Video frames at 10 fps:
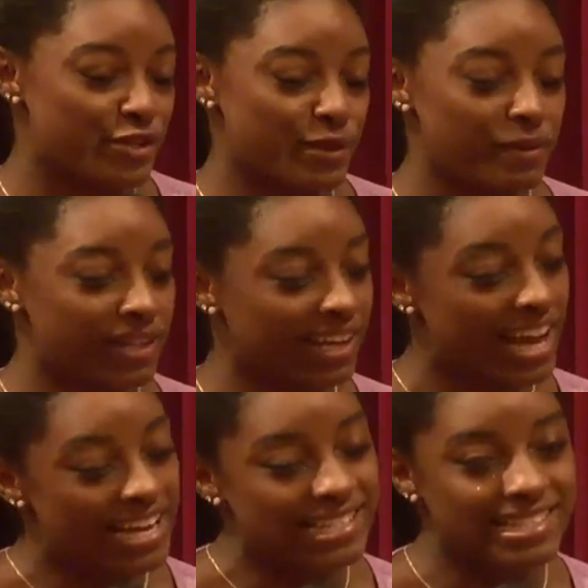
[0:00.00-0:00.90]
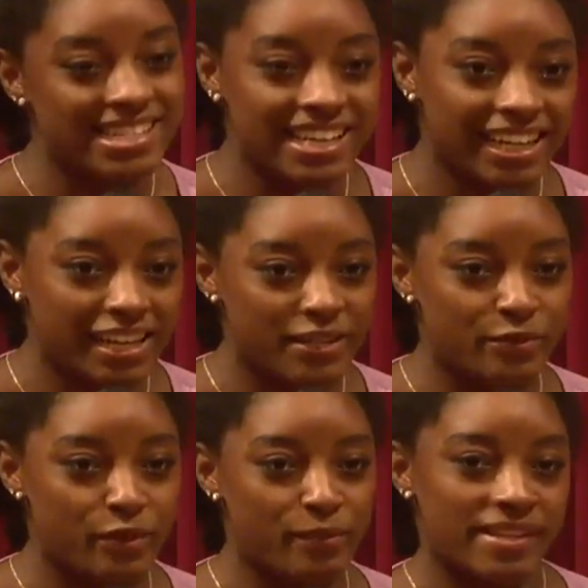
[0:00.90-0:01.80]
So I would like sneak in his
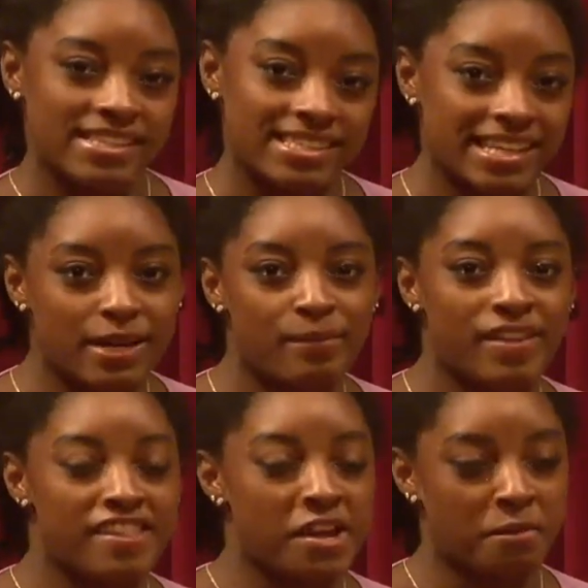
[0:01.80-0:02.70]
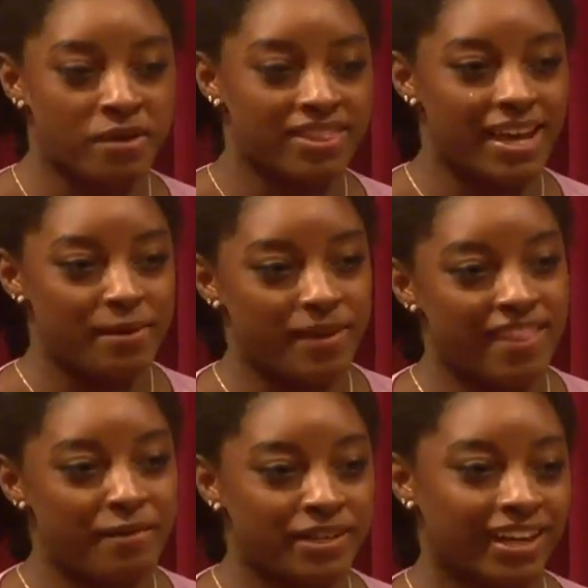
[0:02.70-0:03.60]
room and sleep in there with him, and
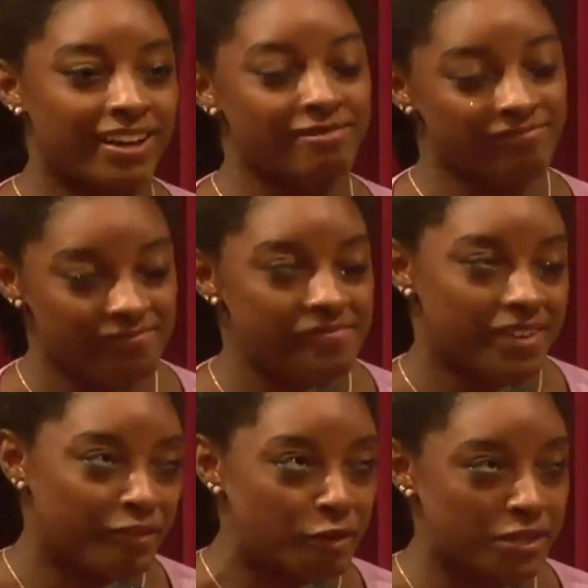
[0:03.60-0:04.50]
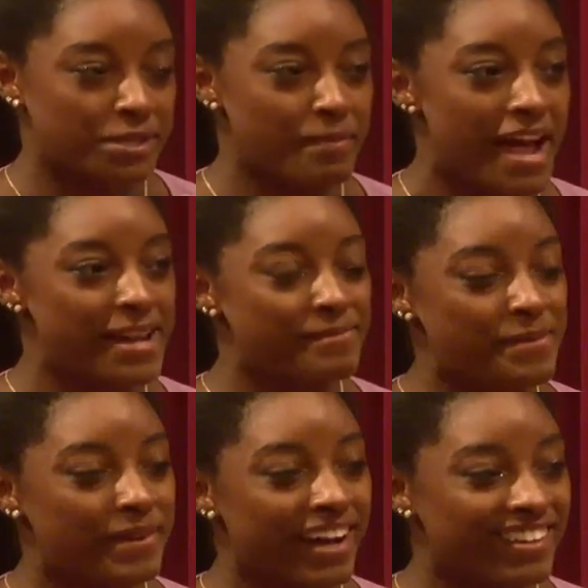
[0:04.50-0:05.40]
they would get, of course, mad at
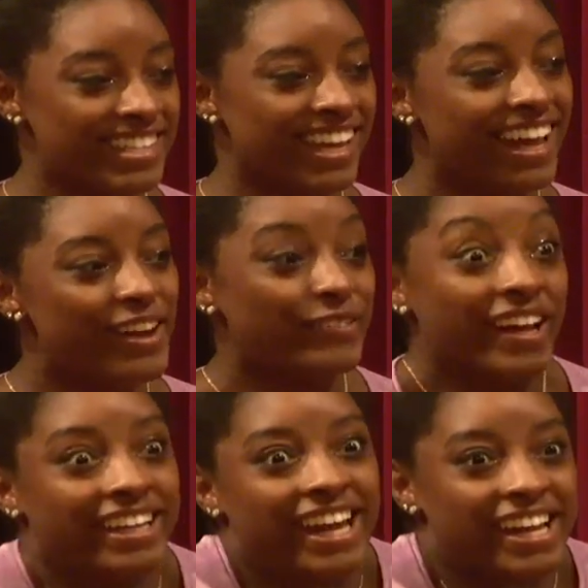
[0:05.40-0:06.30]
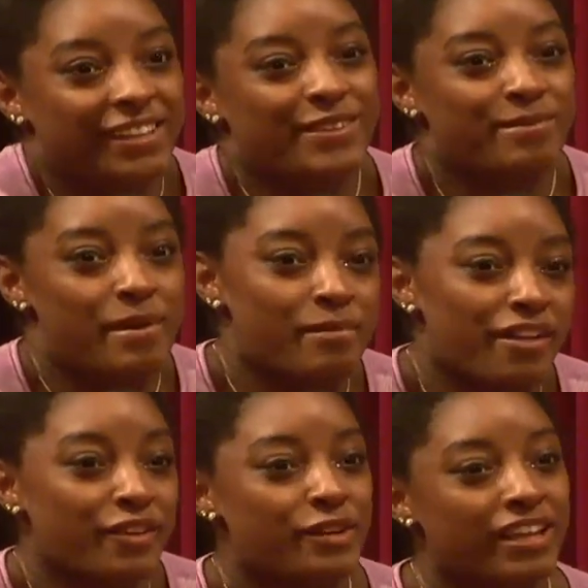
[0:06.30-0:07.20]
me, but I was like, well, I can't lose my
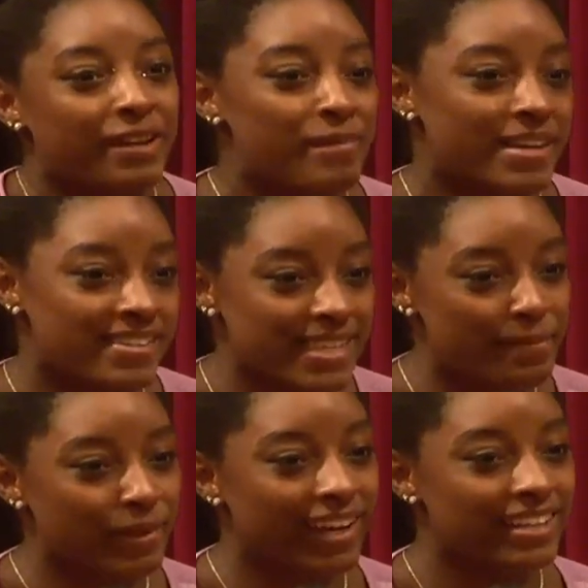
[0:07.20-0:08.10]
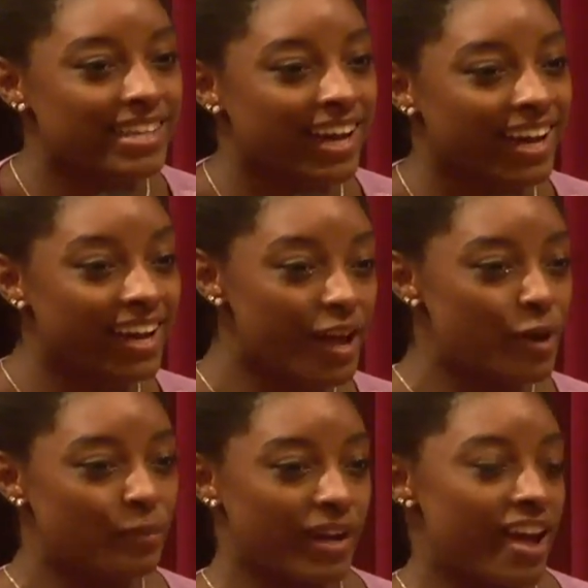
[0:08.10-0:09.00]
brother or like my siblings, and I
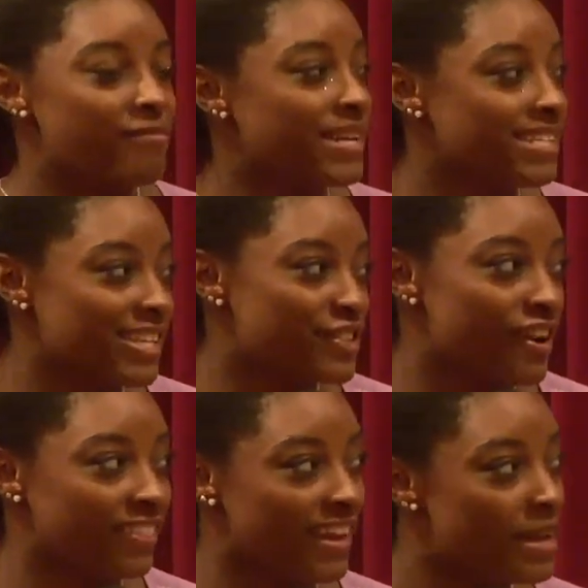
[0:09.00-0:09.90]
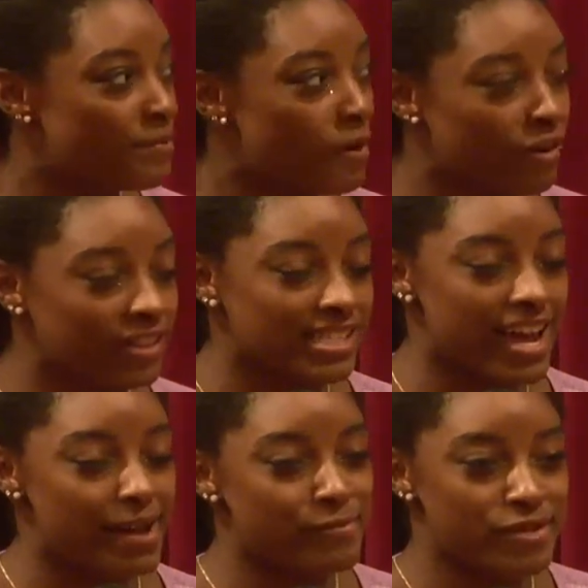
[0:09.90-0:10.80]
would have my sister at the hip all the
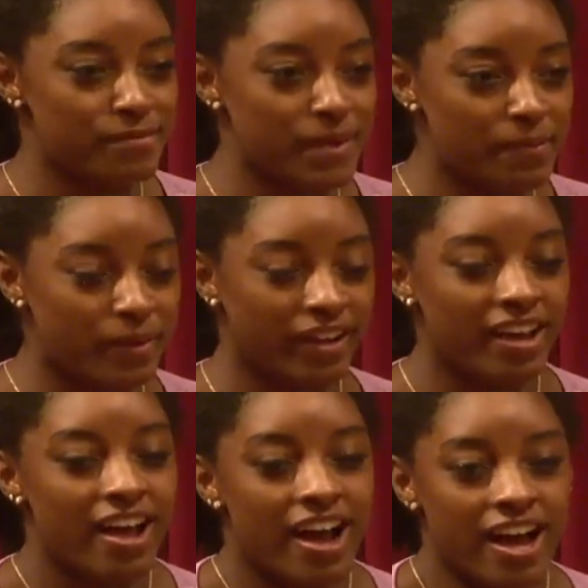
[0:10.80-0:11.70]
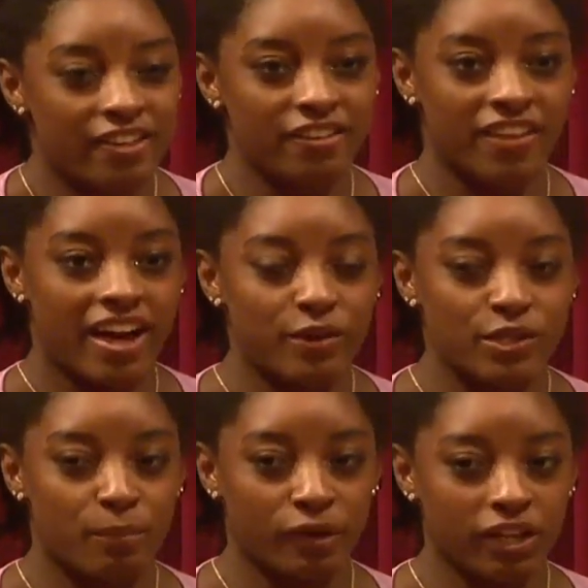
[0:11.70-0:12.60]
time with me. But other than that, it was
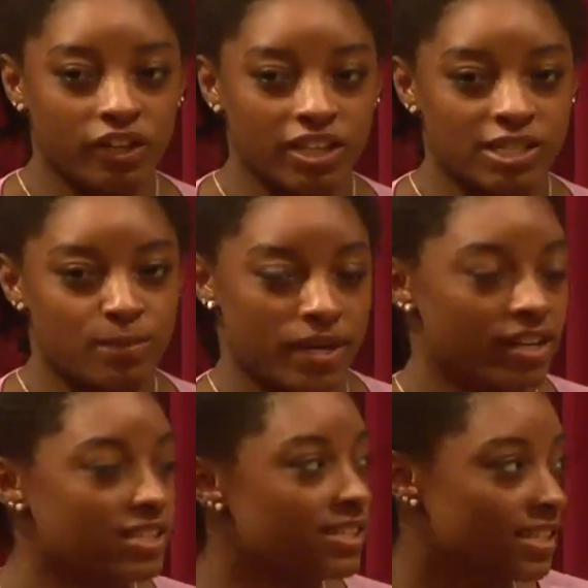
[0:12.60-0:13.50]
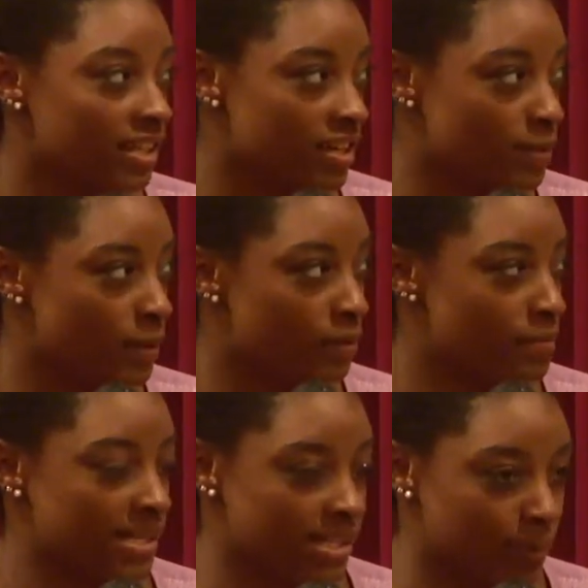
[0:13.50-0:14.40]
a pretty good experience because I got to be with
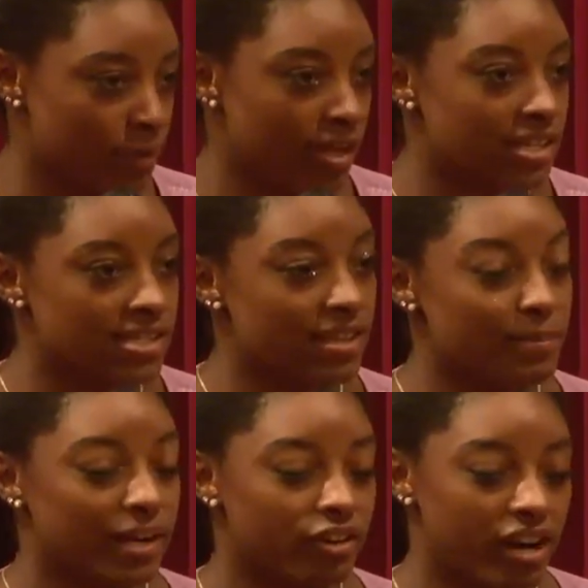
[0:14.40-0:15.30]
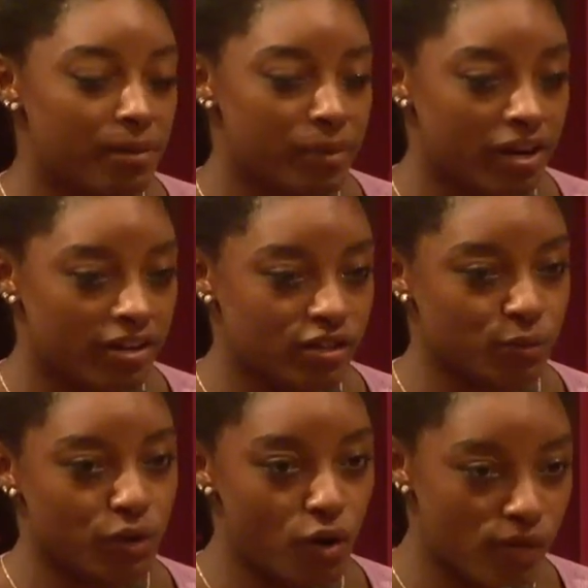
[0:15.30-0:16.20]
my siblings, and then my grandparents
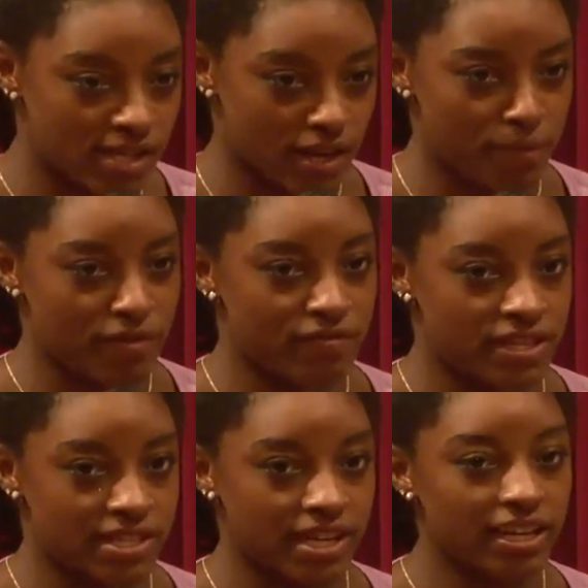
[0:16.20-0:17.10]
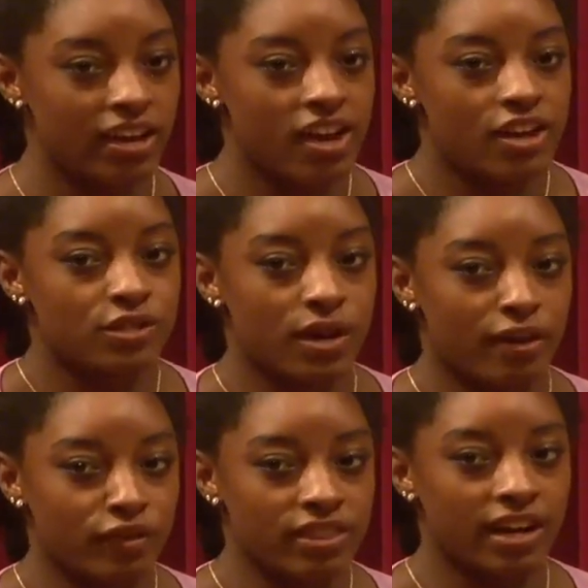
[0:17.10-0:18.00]
would always come and visit. So
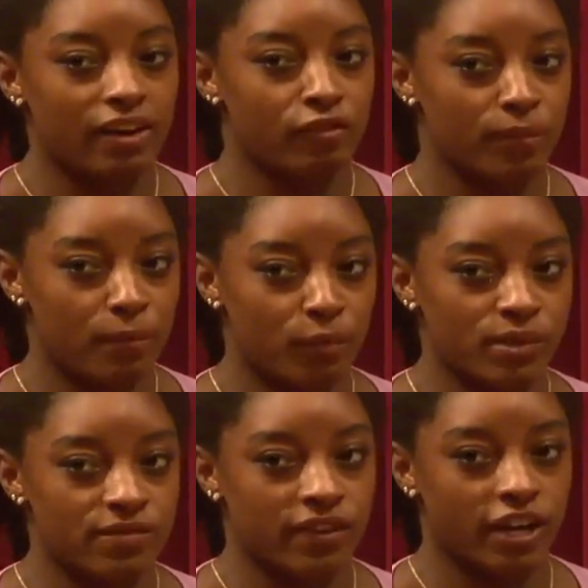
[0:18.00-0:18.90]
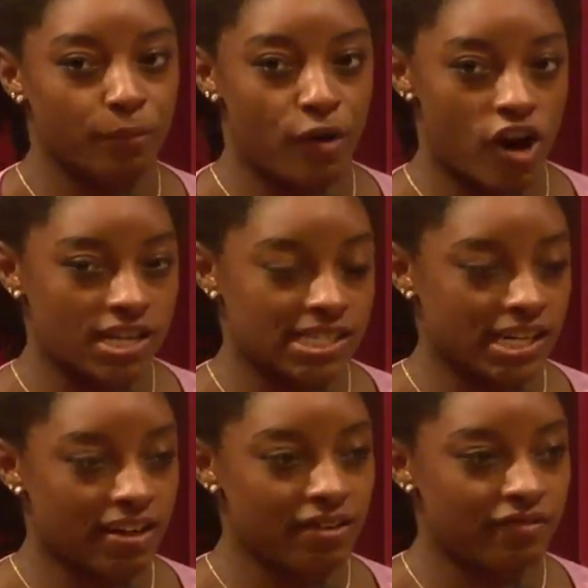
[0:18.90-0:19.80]
everything I remember was very
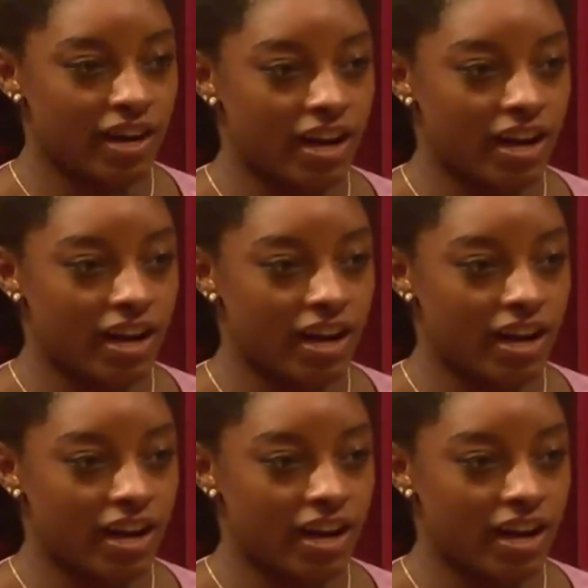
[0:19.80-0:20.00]
positive.